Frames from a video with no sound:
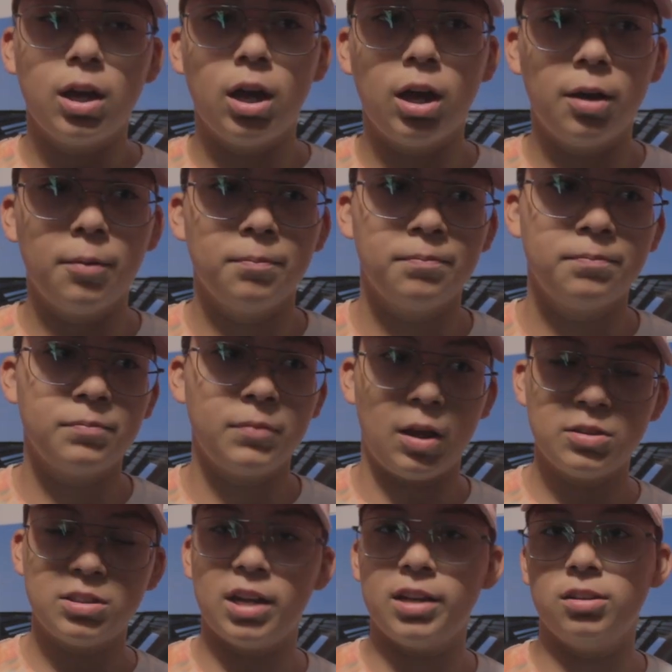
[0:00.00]
I
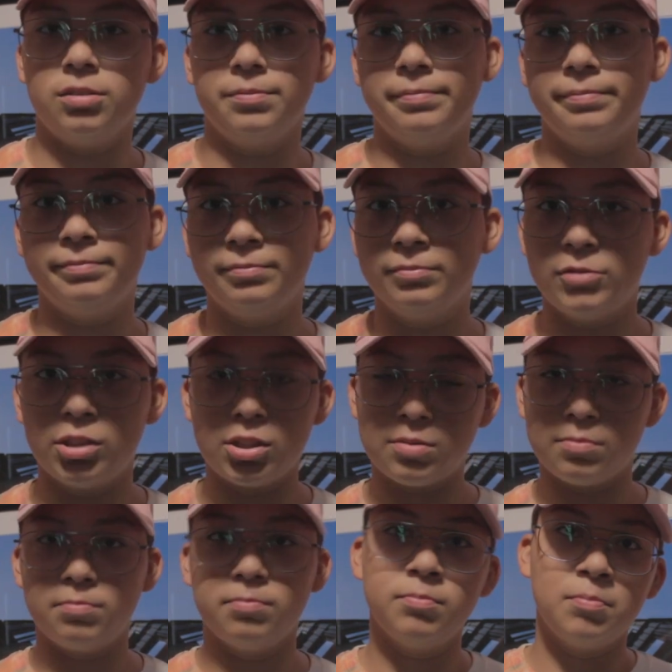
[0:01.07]
was kind of just